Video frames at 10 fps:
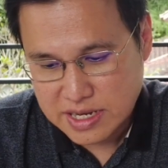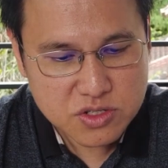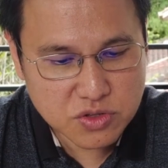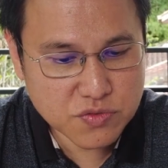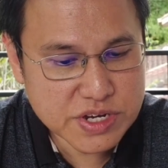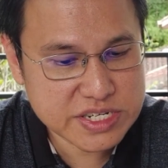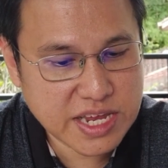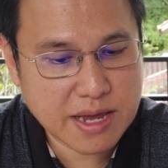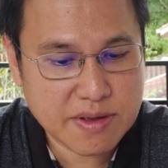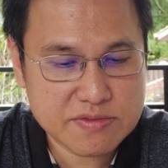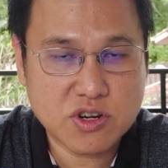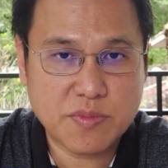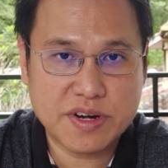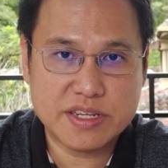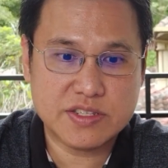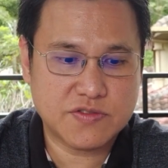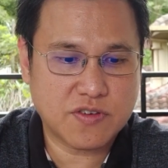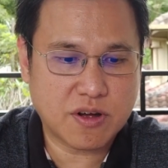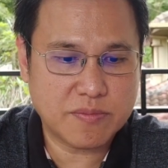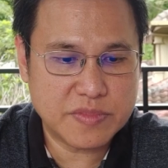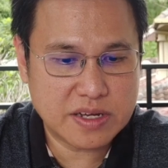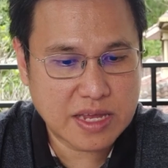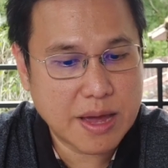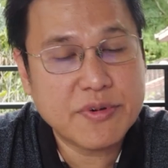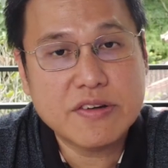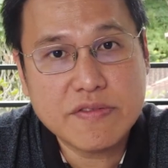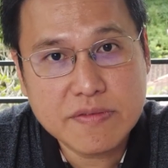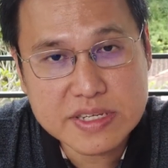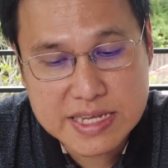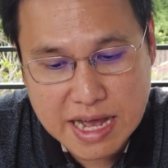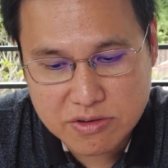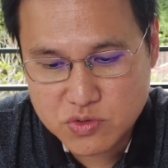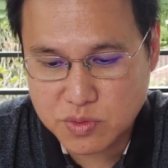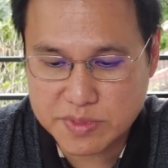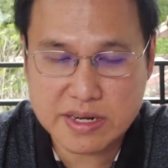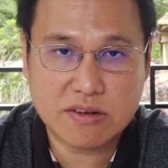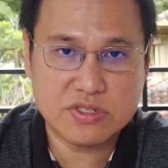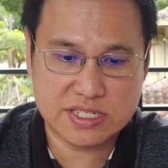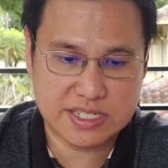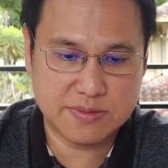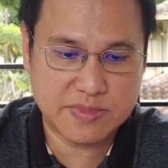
So to reach KMM Strawberries from the Cameron Tea House will be around 13